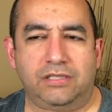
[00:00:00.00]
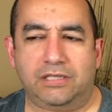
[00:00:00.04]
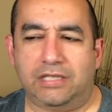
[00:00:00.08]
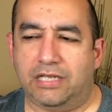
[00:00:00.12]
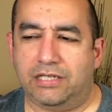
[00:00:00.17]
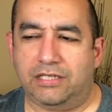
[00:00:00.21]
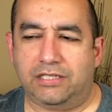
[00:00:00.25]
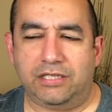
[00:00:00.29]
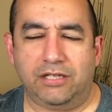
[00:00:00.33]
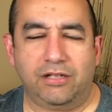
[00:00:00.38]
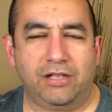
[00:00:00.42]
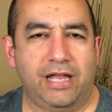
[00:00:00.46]
They
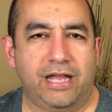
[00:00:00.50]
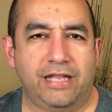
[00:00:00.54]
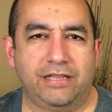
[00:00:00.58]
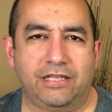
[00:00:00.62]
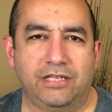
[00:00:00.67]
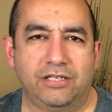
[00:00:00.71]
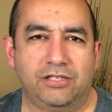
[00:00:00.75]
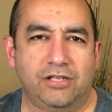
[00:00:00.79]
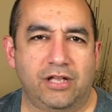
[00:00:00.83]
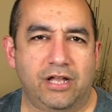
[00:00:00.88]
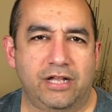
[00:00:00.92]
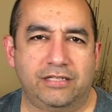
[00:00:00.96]
still had
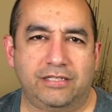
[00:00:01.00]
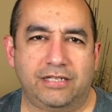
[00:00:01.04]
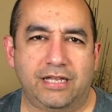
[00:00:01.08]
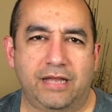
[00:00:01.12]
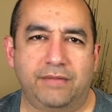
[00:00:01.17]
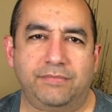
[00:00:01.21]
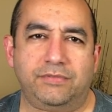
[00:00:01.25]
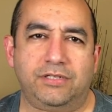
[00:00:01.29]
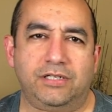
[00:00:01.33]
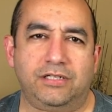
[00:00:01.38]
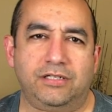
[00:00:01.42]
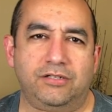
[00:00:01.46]
these odd
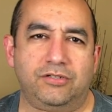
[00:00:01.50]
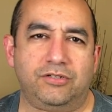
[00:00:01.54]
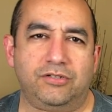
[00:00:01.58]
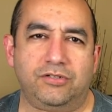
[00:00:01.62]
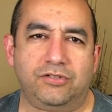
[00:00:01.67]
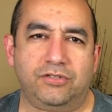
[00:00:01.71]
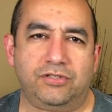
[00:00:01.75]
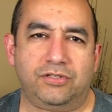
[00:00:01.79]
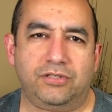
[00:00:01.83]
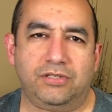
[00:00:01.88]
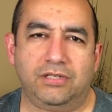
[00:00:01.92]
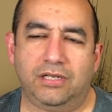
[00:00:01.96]
time
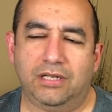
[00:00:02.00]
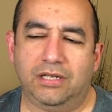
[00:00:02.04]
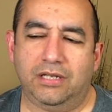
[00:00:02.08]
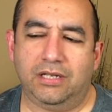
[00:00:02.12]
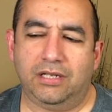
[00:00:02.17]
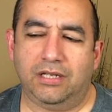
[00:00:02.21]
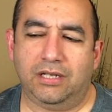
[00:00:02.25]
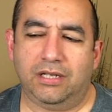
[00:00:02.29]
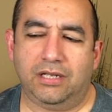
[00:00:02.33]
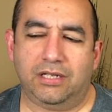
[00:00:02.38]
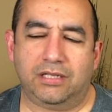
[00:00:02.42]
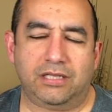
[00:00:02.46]
signatures
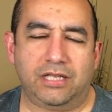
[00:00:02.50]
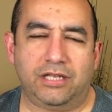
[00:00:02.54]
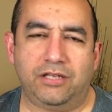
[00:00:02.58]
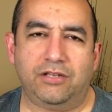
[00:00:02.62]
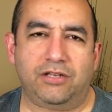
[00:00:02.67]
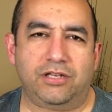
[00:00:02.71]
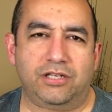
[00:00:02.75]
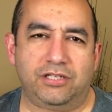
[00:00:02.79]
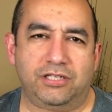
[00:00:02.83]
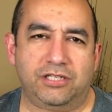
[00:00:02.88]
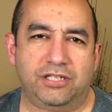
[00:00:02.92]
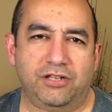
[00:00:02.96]
that you
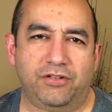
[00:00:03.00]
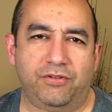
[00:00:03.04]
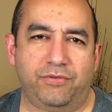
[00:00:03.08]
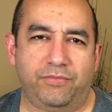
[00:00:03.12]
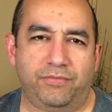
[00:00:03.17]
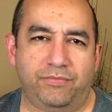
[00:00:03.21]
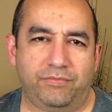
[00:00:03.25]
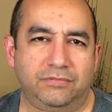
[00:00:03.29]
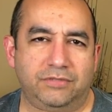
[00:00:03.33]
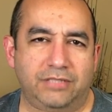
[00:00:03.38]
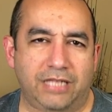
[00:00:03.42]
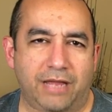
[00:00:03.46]
could
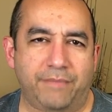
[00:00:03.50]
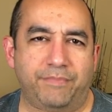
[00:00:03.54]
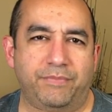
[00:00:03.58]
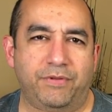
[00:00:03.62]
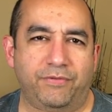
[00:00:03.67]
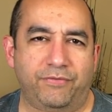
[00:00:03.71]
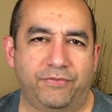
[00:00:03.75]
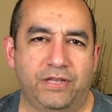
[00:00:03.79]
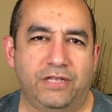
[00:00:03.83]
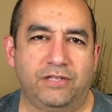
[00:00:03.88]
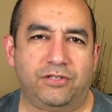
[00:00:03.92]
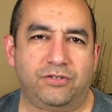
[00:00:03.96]
still tap your
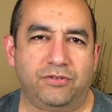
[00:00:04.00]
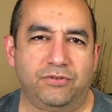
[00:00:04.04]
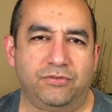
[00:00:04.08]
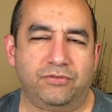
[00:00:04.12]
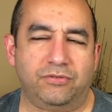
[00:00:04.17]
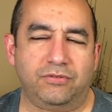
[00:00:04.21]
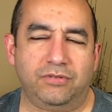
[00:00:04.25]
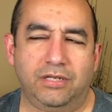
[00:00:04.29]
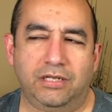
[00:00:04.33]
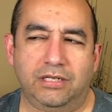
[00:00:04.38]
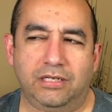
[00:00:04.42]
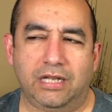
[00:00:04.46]
feet to.
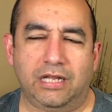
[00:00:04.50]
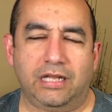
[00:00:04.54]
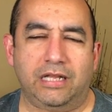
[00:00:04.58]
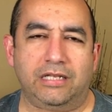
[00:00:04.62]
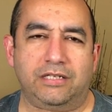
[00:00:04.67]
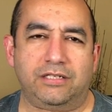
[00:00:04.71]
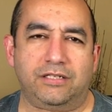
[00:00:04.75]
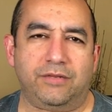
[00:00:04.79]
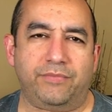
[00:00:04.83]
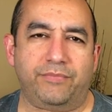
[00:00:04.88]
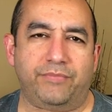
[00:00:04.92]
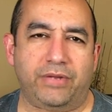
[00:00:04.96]
Not like
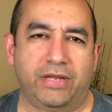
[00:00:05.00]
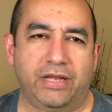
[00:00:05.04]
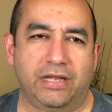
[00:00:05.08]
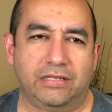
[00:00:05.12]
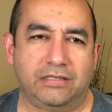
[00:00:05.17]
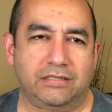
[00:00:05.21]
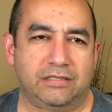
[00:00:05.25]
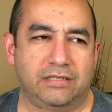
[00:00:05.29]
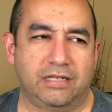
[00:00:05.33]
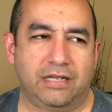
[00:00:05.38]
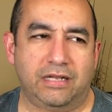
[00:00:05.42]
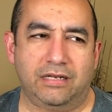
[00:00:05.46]
some
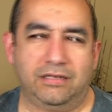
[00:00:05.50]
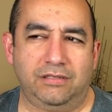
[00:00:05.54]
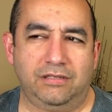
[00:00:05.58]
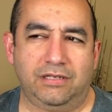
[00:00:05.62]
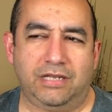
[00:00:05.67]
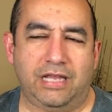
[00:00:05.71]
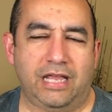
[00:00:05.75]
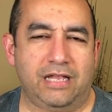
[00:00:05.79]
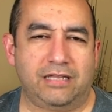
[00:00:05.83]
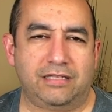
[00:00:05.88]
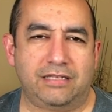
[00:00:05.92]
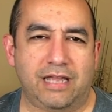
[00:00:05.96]
bands that you
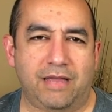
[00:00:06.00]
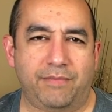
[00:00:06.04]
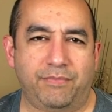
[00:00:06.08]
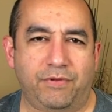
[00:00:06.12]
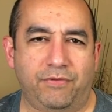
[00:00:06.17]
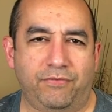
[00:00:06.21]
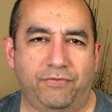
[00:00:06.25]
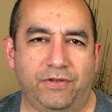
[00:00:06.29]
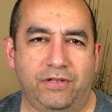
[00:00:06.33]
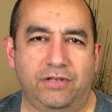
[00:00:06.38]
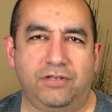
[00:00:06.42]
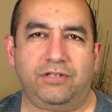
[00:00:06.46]
can't tap your
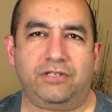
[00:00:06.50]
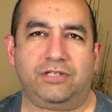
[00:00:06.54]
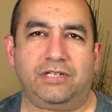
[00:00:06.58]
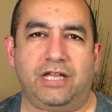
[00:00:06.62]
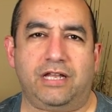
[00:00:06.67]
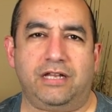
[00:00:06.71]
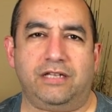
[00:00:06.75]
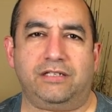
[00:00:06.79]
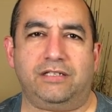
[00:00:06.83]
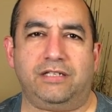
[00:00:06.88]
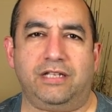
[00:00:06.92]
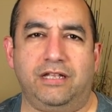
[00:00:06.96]
feet. You just got
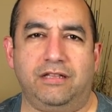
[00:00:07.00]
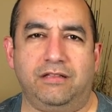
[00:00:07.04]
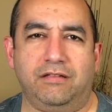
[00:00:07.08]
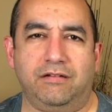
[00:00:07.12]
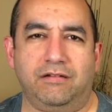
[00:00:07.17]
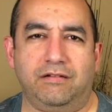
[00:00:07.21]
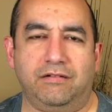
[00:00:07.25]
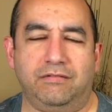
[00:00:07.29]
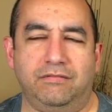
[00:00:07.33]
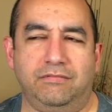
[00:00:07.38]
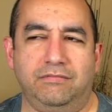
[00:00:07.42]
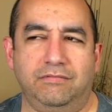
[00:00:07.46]
to stand
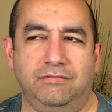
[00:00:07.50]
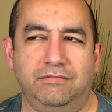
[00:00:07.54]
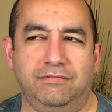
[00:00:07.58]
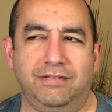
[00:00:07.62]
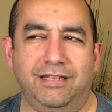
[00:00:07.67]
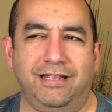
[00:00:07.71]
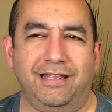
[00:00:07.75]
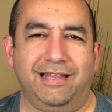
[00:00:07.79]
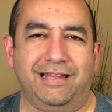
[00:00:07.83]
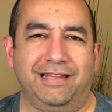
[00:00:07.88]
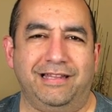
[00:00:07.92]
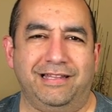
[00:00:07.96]
there and,
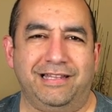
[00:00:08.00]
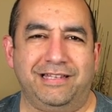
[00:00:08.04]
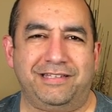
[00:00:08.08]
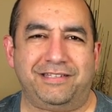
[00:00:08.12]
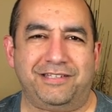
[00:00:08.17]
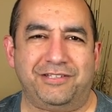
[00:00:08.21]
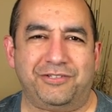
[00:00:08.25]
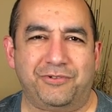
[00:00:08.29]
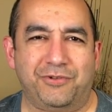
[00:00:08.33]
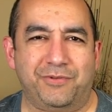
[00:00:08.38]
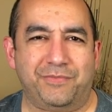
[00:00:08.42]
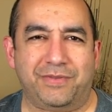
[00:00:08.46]
and
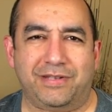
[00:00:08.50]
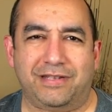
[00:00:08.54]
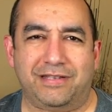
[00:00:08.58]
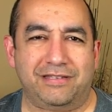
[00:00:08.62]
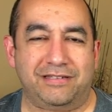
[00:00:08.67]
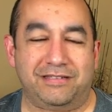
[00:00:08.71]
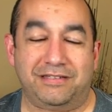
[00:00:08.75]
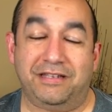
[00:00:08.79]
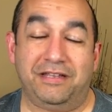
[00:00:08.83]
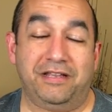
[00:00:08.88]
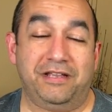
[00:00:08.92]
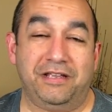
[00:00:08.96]
listen to them,
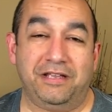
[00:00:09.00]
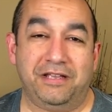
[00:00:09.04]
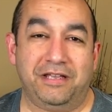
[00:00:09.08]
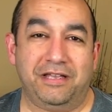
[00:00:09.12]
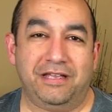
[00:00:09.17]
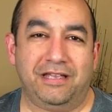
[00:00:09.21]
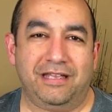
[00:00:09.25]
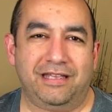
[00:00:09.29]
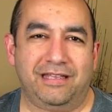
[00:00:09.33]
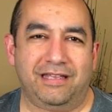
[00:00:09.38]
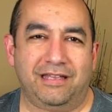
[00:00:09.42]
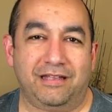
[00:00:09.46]
because
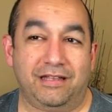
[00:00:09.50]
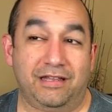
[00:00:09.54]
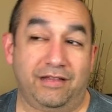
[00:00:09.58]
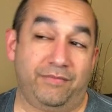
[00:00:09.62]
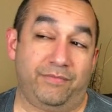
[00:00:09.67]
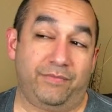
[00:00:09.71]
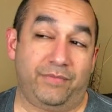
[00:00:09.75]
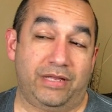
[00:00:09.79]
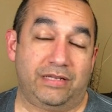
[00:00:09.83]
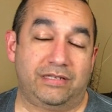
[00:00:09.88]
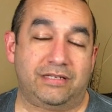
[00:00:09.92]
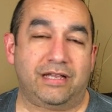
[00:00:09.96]
yeah, it
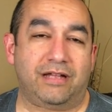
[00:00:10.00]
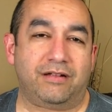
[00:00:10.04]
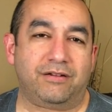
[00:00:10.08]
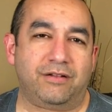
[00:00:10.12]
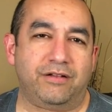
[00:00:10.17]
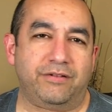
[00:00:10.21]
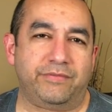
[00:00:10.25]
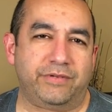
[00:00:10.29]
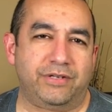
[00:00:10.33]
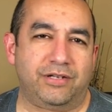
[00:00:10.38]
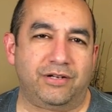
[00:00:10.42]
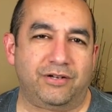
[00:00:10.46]
may sound
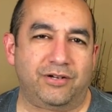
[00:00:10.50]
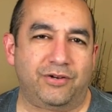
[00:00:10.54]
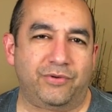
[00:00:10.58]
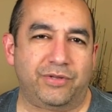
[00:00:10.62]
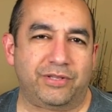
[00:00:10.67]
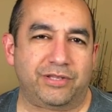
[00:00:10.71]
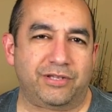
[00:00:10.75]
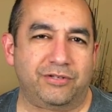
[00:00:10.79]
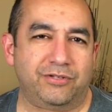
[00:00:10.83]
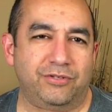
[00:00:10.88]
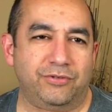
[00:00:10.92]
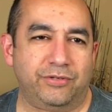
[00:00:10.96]
good, but you don't know
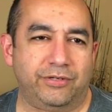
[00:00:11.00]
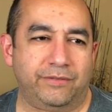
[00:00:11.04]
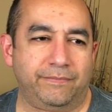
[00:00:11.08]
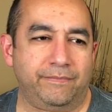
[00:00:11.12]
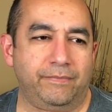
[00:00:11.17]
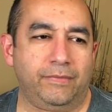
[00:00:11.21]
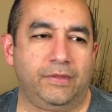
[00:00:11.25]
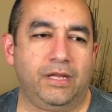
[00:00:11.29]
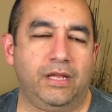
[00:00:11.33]
what they're doing.